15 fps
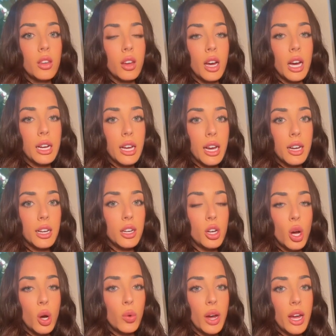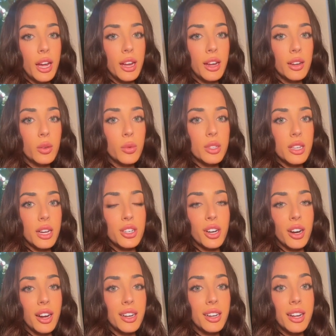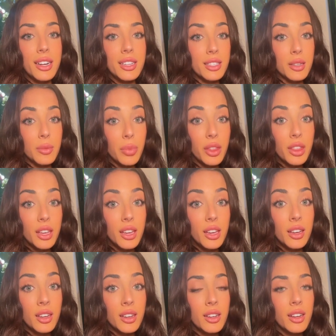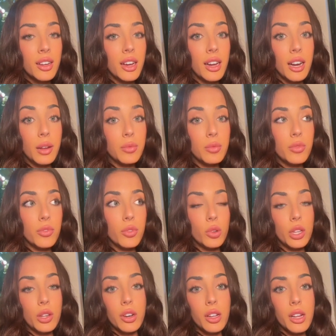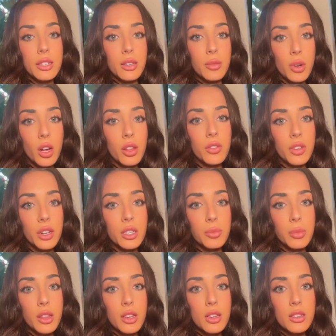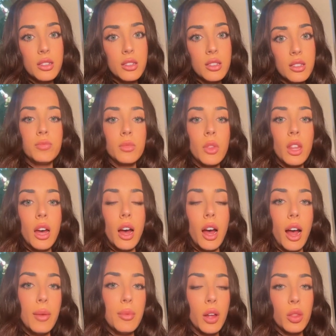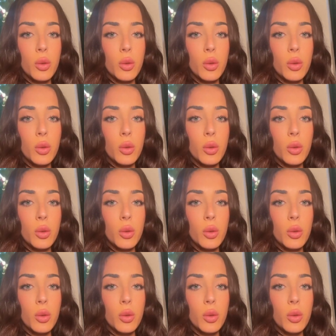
Again, in no way was I trying to gain sympathy, and I fully realize I'm not the victim in this. I'm not the